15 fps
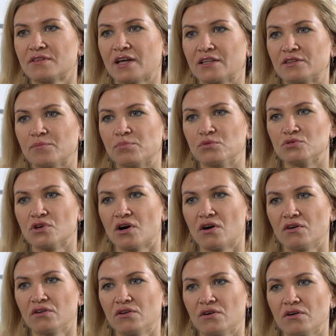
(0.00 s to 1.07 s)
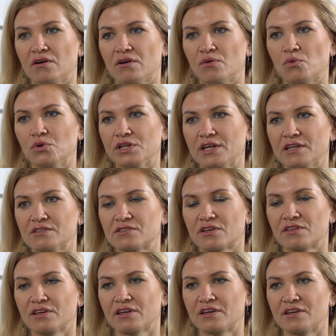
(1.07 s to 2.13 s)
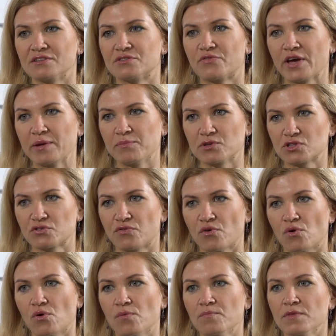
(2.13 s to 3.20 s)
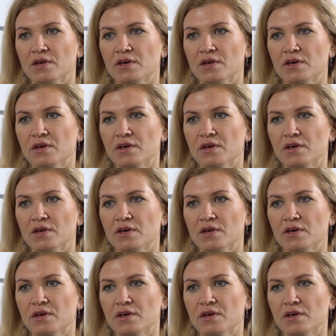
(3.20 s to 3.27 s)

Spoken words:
that the Busan audience, I think, is famous for,